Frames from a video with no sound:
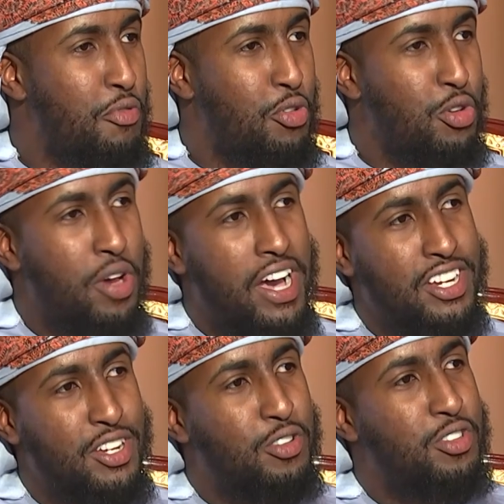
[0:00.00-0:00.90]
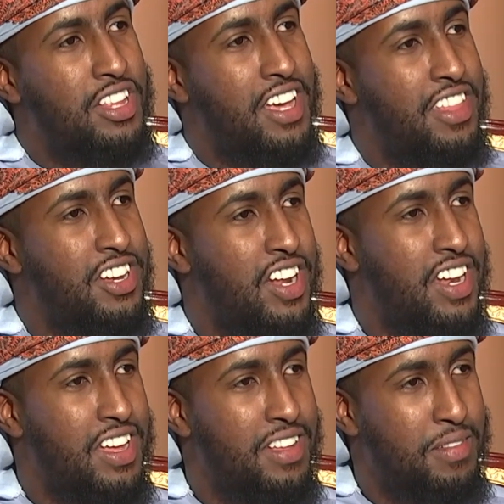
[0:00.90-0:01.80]
before you actually go to the other
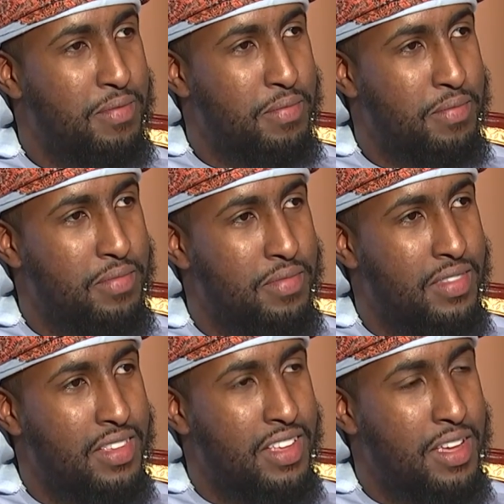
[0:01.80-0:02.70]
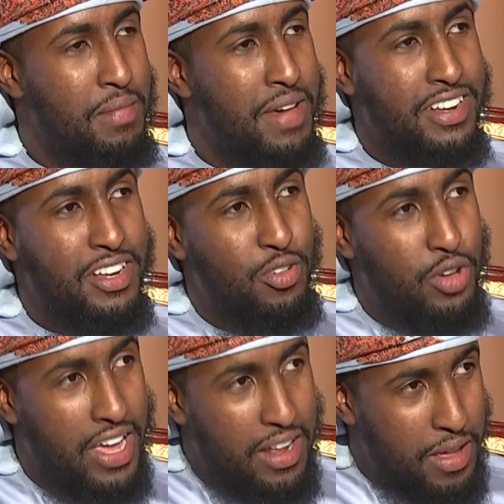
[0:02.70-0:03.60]
Jannah. Imagine
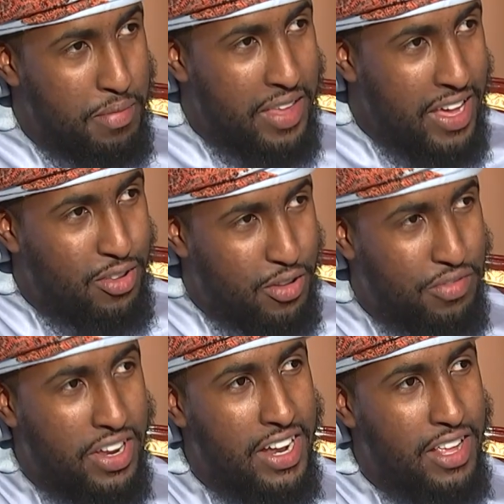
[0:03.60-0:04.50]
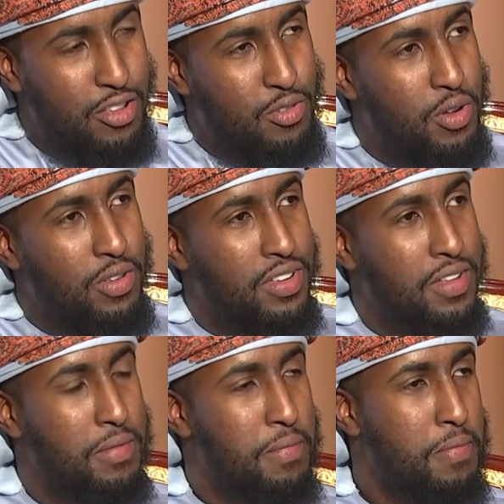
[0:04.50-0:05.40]
you get a taste of Jannah in this
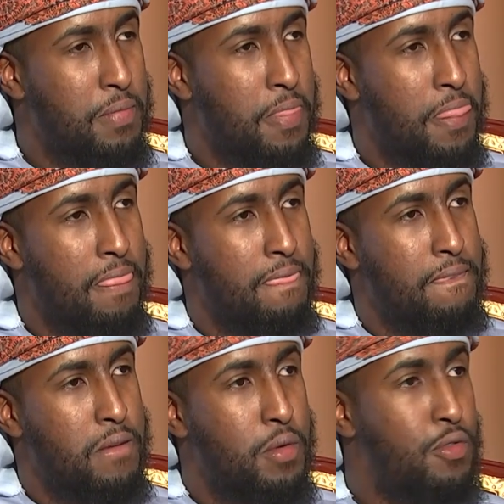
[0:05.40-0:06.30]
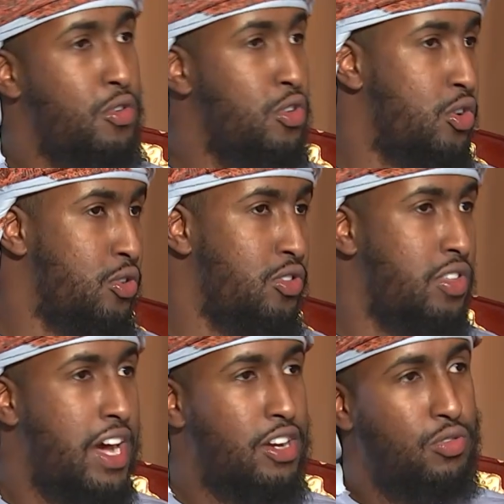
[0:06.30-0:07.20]
world before you go
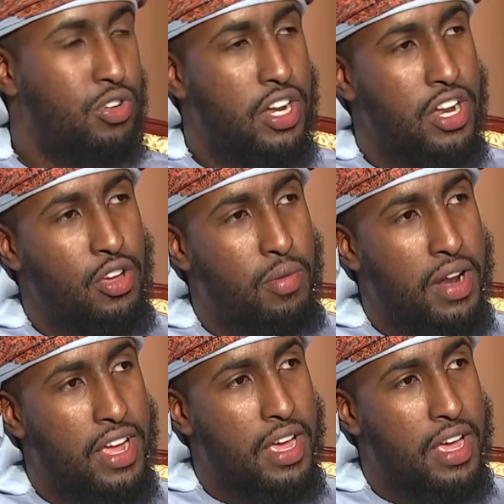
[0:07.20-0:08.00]
to the actual Jannah Yawm